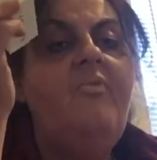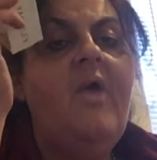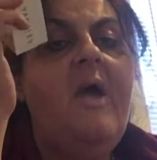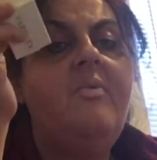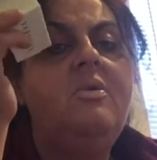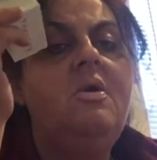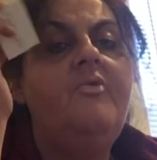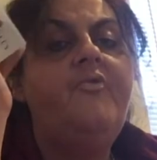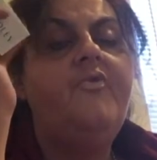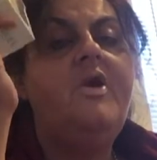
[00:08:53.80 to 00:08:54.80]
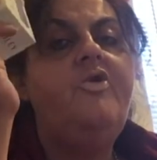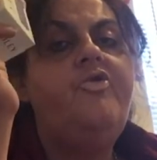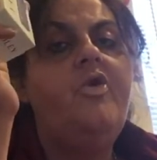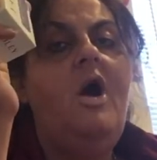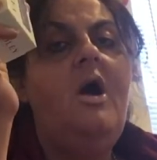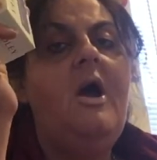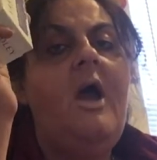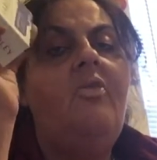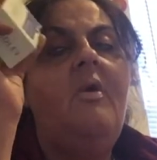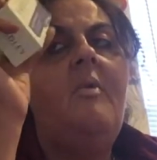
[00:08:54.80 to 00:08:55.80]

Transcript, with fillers: lavender, freesia. I love